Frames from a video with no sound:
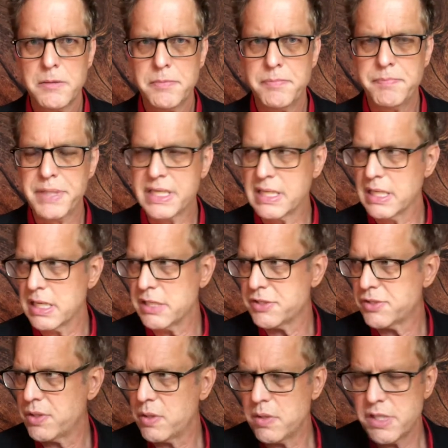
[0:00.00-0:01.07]

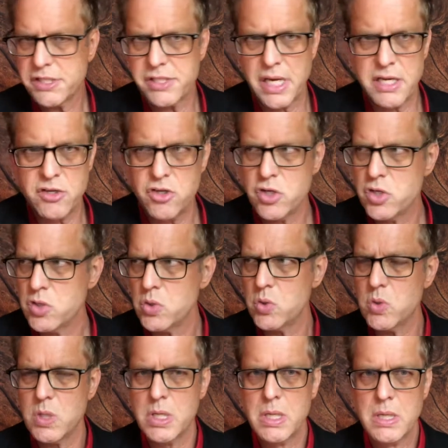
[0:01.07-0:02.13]
Because there is a new